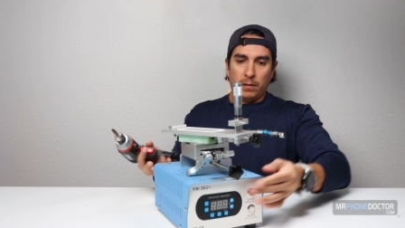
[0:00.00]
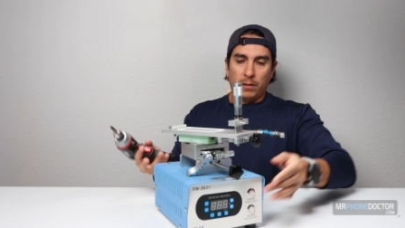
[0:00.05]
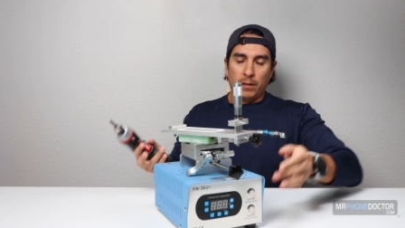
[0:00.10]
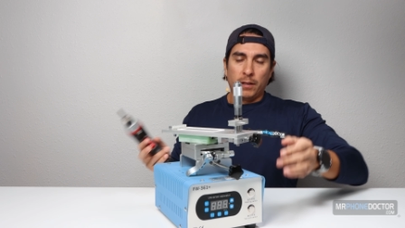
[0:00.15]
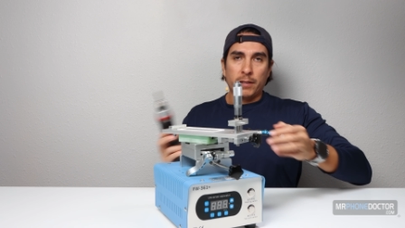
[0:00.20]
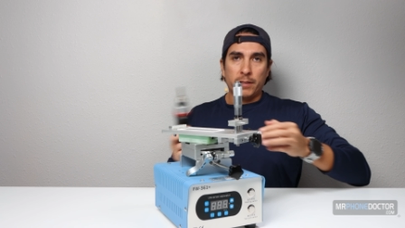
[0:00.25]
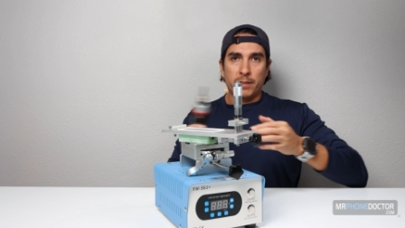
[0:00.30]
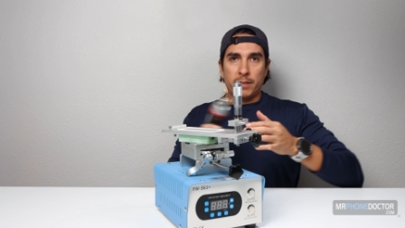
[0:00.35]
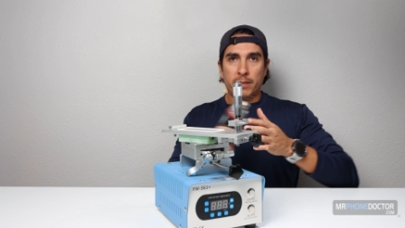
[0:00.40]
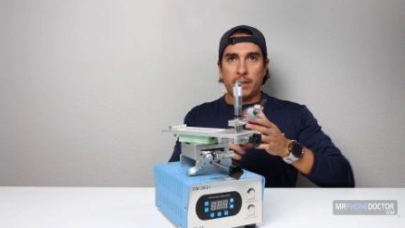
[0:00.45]

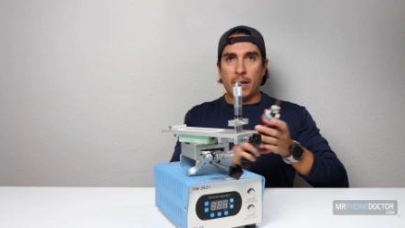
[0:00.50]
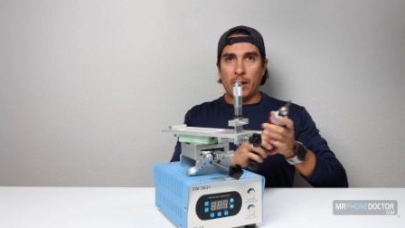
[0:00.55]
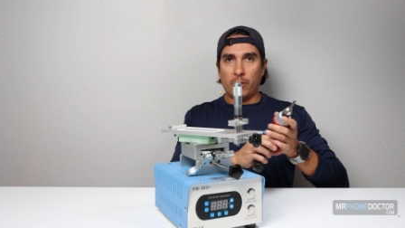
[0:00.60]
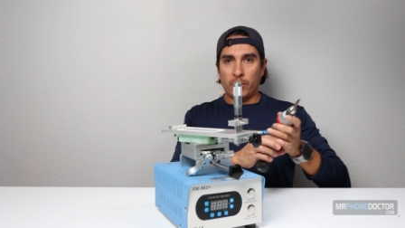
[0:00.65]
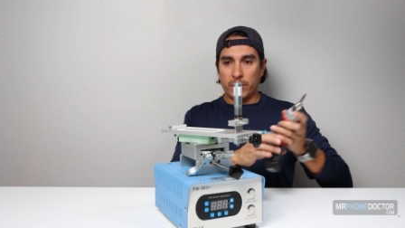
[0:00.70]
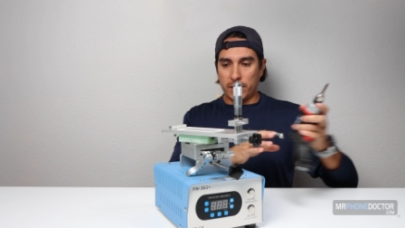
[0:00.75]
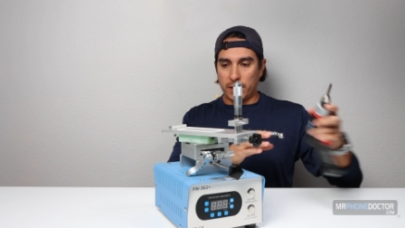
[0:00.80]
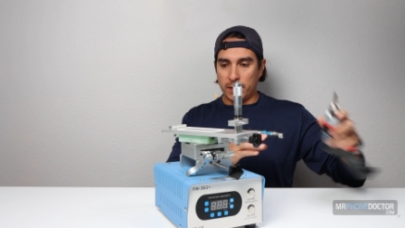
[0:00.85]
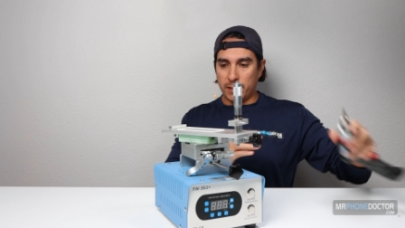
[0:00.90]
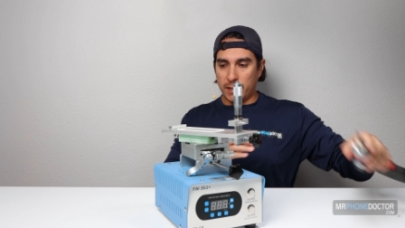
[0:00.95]
You can see how
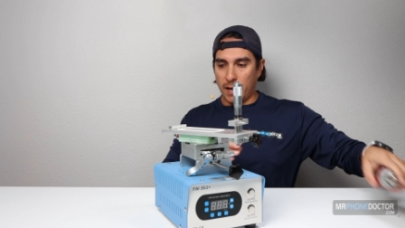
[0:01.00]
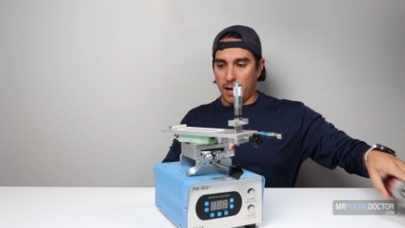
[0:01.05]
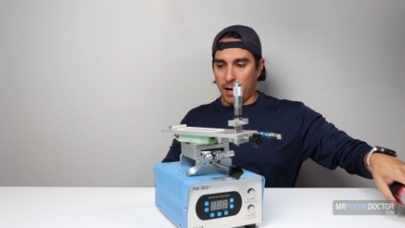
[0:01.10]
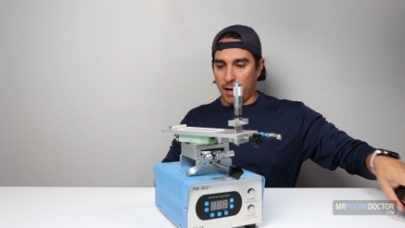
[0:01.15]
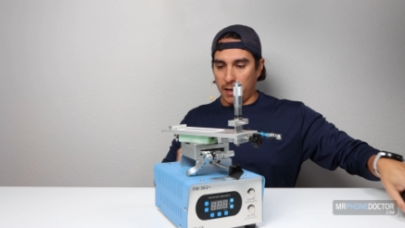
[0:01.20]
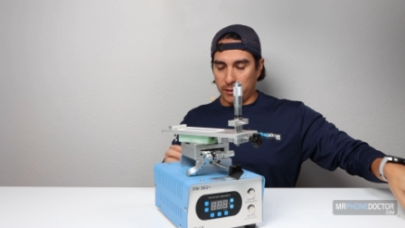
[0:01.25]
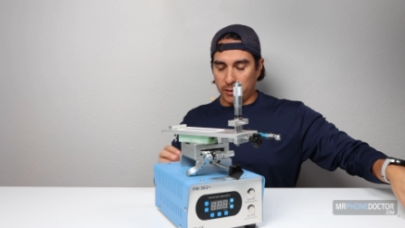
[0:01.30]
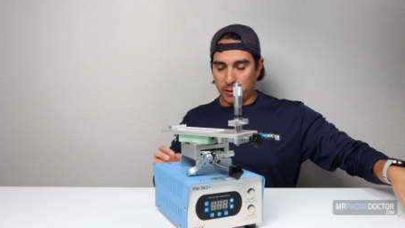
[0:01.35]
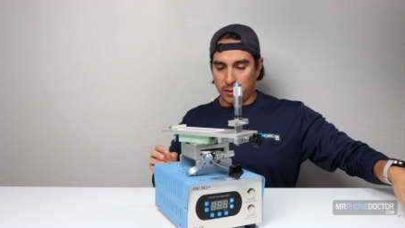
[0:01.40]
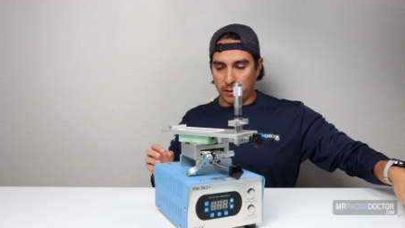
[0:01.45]
it's
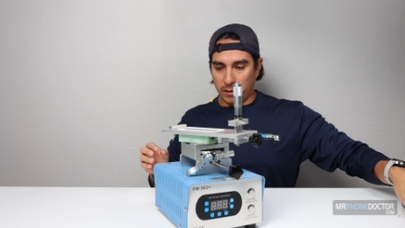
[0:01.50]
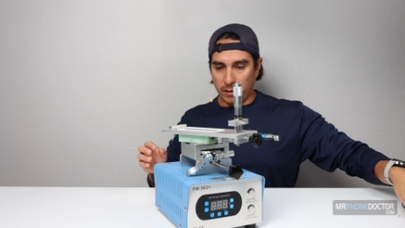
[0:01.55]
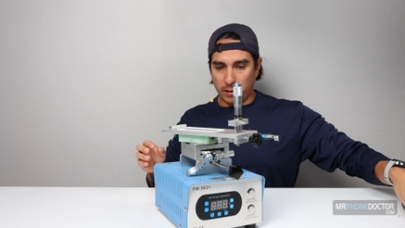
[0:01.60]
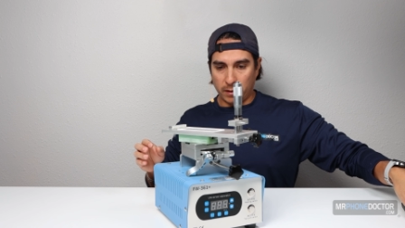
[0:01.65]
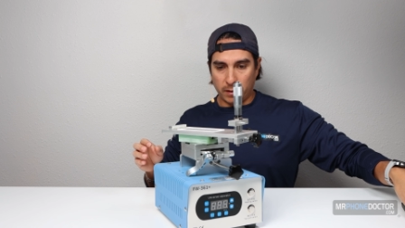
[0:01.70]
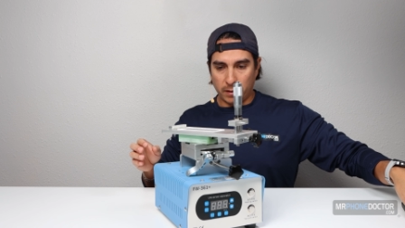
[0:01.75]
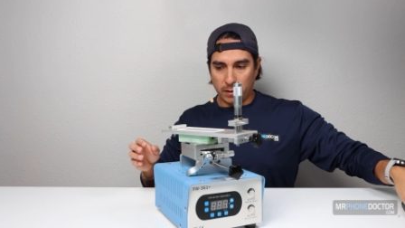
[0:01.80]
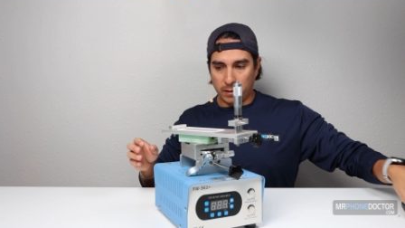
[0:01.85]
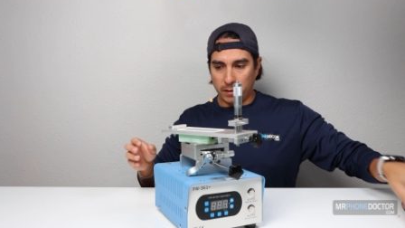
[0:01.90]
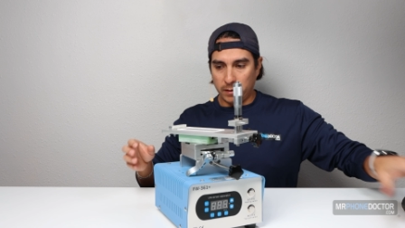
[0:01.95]
attached.
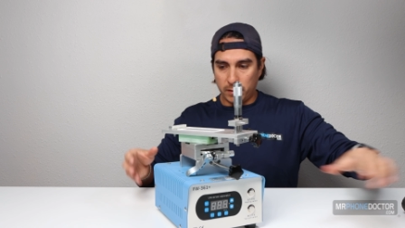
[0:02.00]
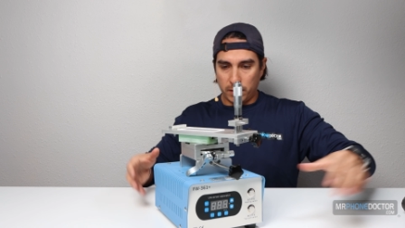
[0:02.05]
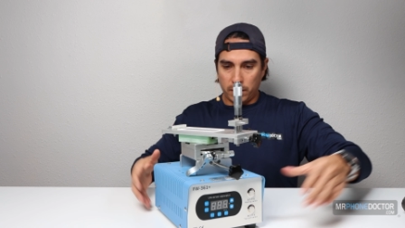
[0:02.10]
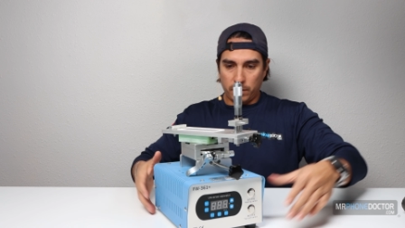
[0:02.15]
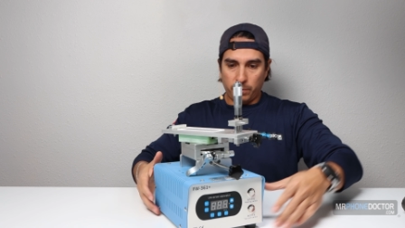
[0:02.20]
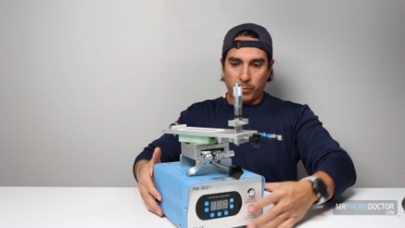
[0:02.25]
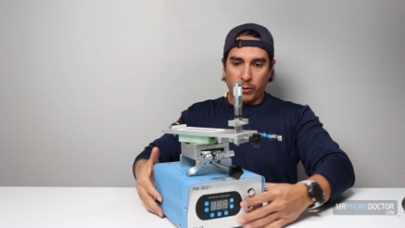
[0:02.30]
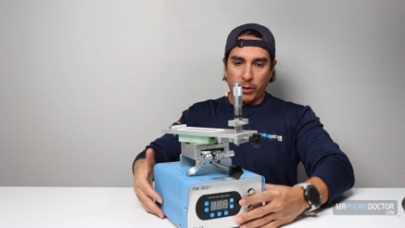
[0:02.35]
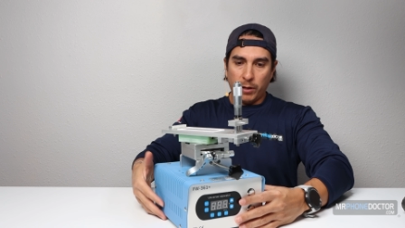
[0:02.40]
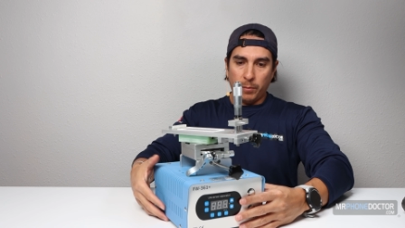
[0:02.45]
Uh,
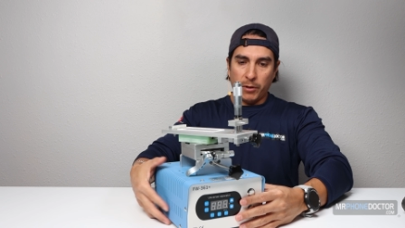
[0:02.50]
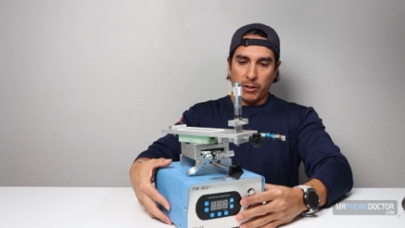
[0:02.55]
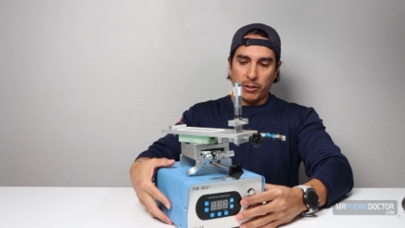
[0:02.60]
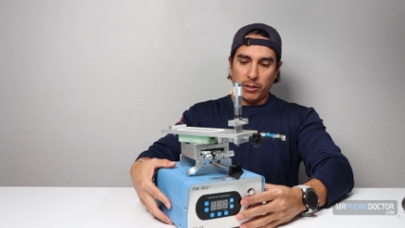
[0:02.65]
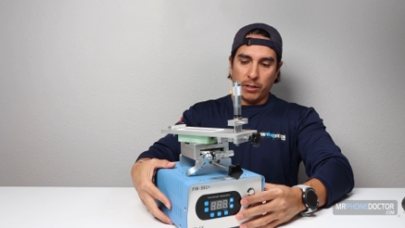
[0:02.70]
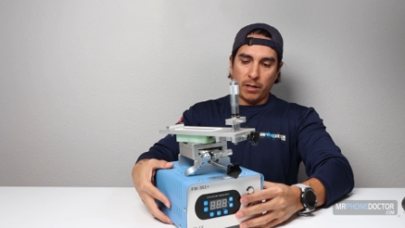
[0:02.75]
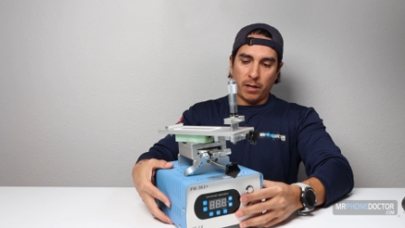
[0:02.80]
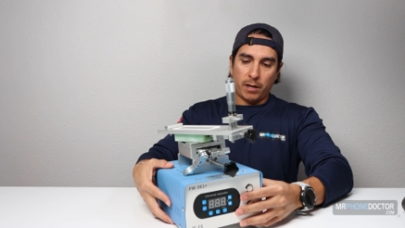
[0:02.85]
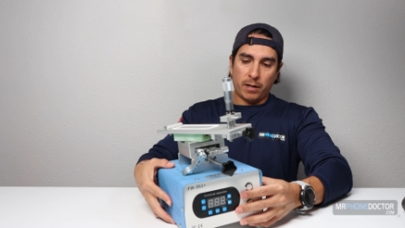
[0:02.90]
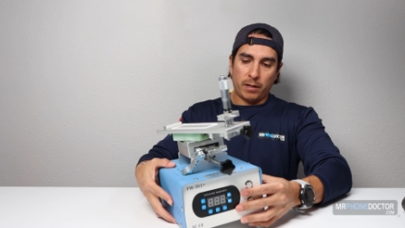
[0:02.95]
it's pretty
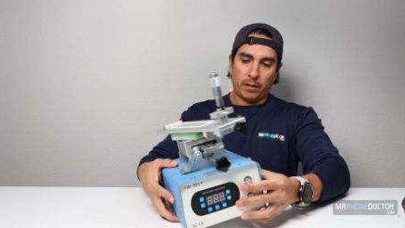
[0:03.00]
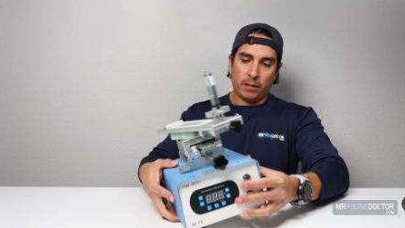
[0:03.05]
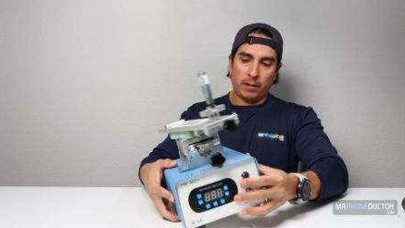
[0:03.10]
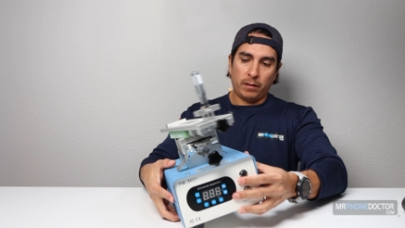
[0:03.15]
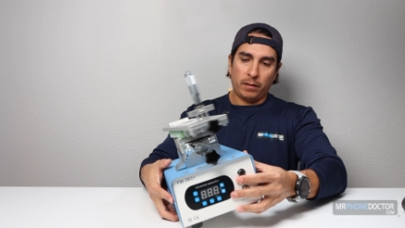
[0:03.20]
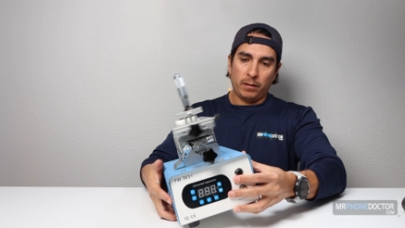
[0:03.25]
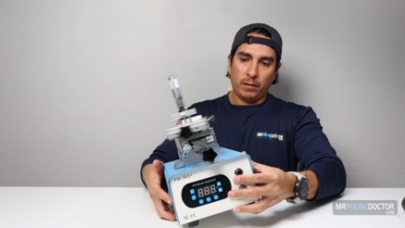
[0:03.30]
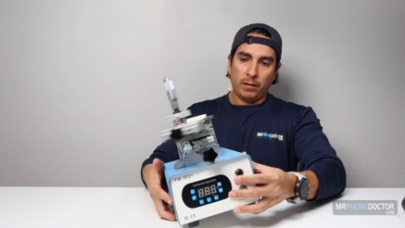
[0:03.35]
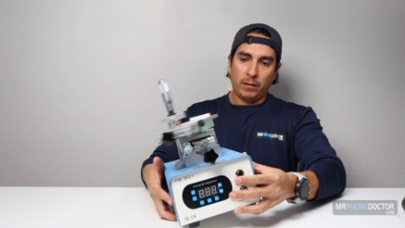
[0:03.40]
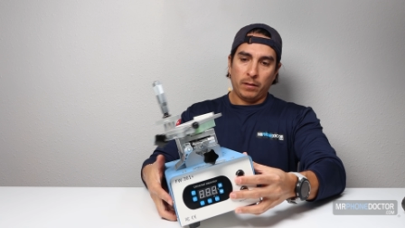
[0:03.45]
much got
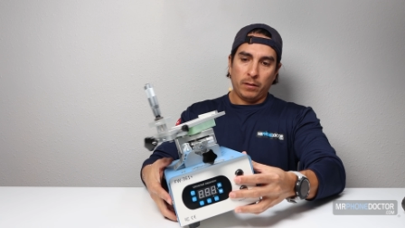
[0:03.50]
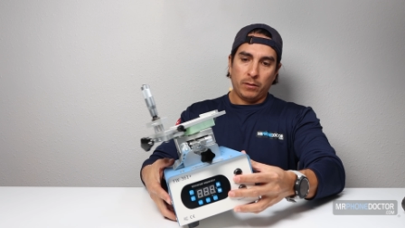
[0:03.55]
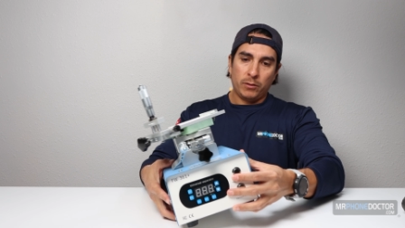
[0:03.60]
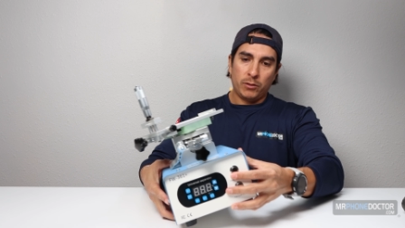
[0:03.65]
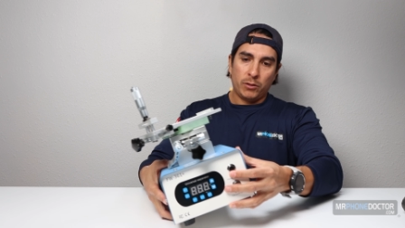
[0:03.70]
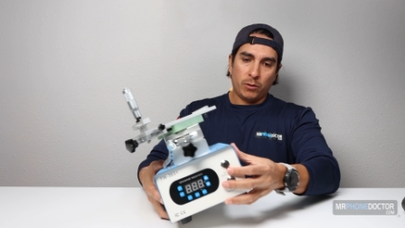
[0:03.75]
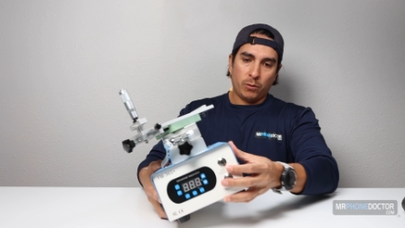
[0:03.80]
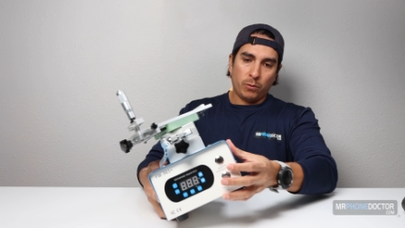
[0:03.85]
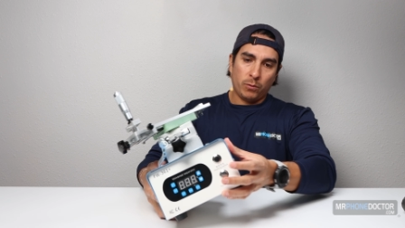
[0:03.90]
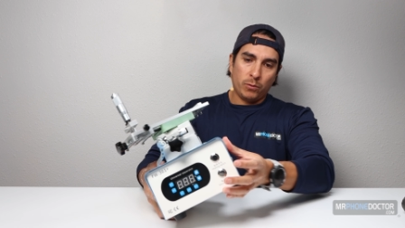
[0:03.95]

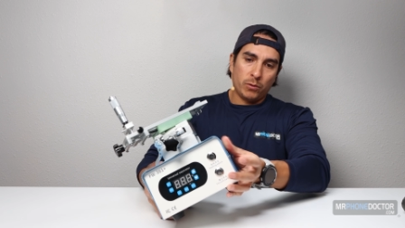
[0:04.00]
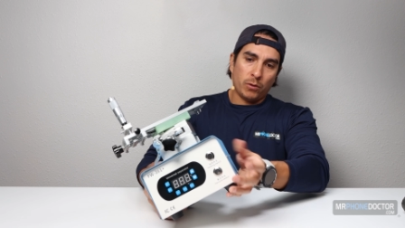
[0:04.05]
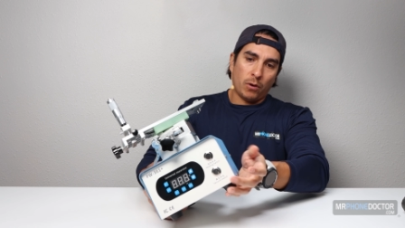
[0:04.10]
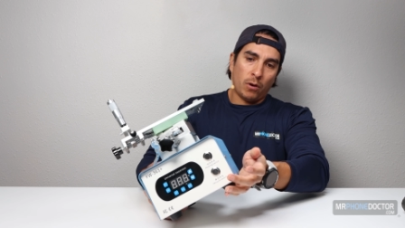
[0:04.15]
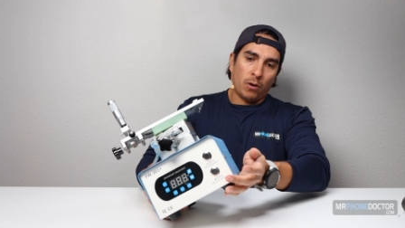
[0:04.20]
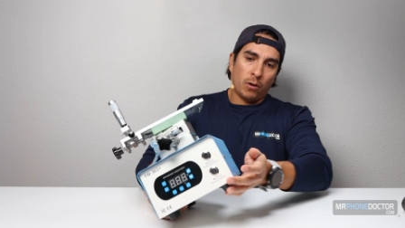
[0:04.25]
screws